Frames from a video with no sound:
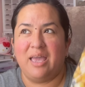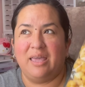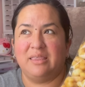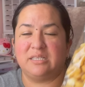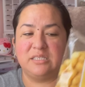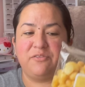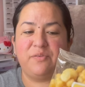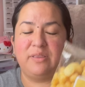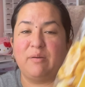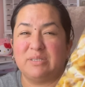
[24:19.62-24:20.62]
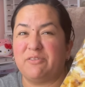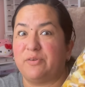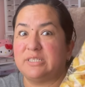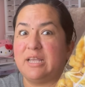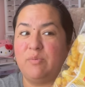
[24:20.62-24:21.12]
This is that was the
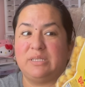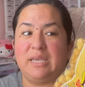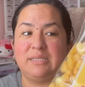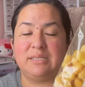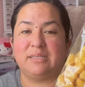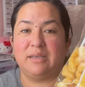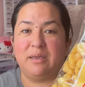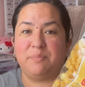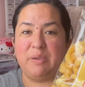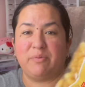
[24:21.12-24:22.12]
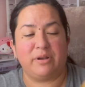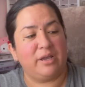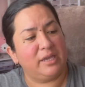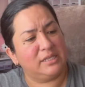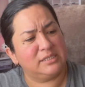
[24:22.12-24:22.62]
first time we tasted the beaver
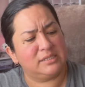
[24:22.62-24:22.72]
nuggets.